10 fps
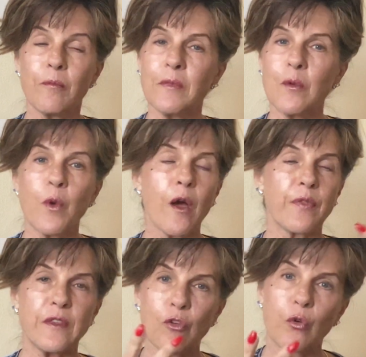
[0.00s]
Meanwhile,
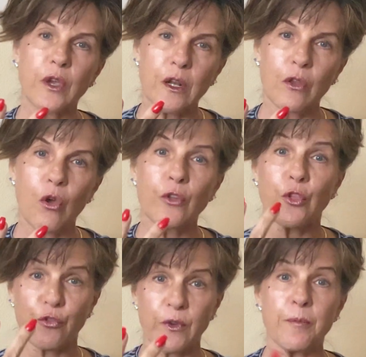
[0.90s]
they don't get along, the
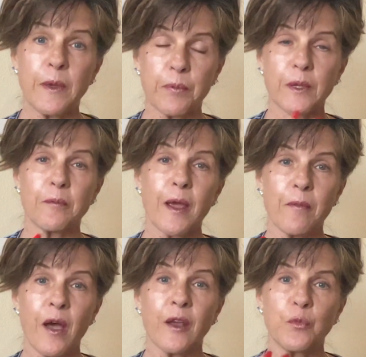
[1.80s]
three people in my
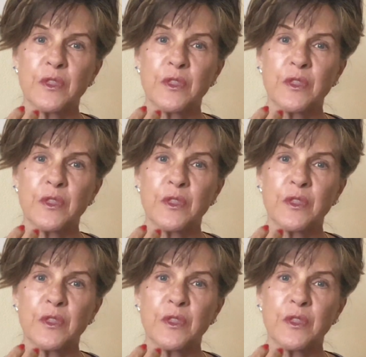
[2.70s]
mind,